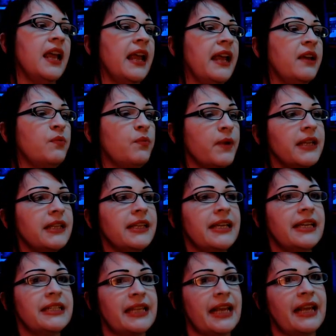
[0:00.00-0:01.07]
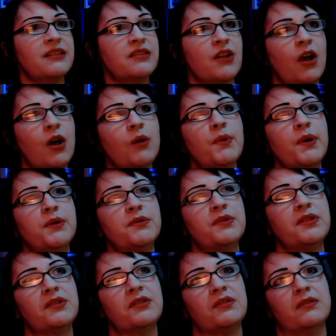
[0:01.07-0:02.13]
And really it takes
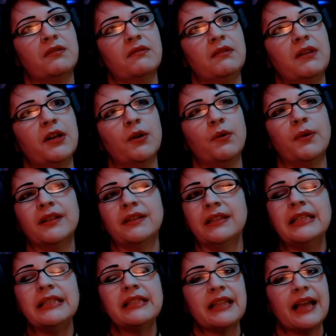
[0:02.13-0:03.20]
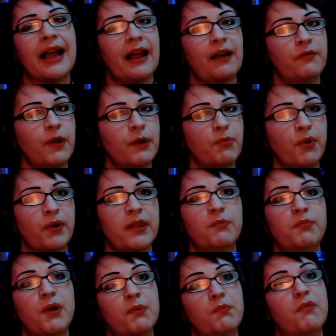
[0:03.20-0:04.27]
almost, you know, at least the halfway point of the
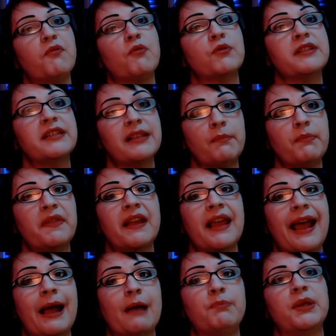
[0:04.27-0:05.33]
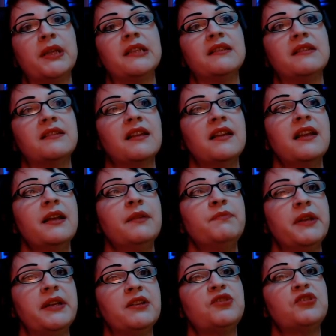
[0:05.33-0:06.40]
book before something happens
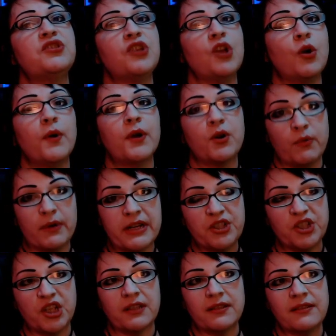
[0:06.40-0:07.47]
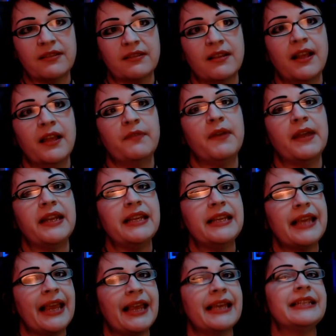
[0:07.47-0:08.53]
that is so egregious that he
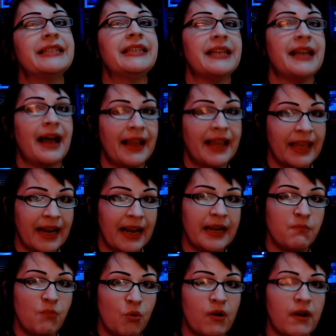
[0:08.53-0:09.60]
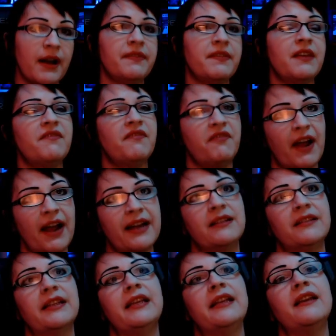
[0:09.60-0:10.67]
can't deny it anymore. And then
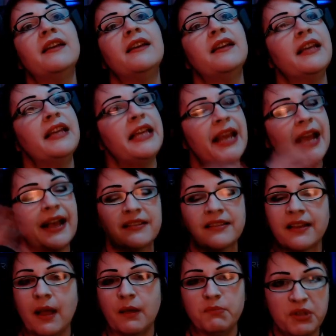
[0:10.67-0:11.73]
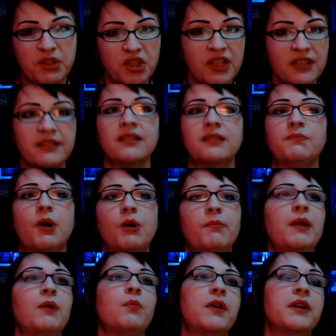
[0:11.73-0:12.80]
finally he has a come to Jesus
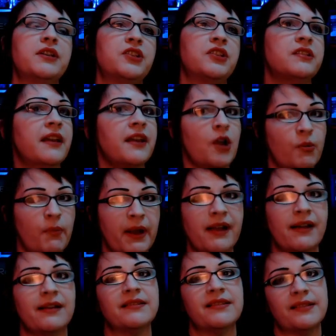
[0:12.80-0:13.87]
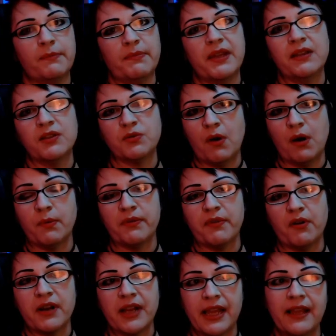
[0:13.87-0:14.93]
moment where he's just like, oh my God, something is wrong with
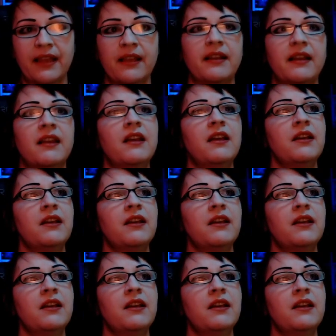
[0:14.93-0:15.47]
our kid.